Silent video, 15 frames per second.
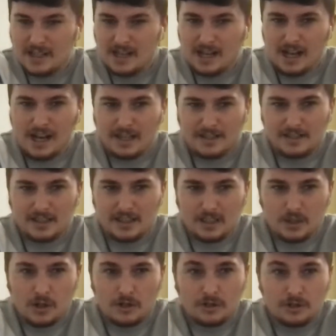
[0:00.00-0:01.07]
and
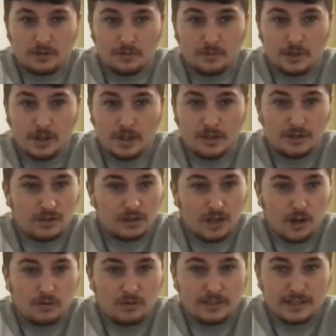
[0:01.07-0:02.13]
lost by just a
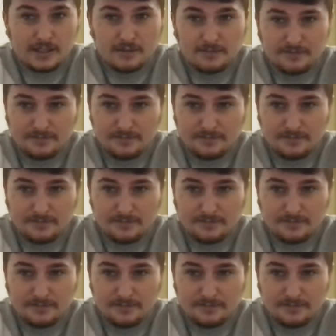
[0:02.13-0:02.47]
goal to 0.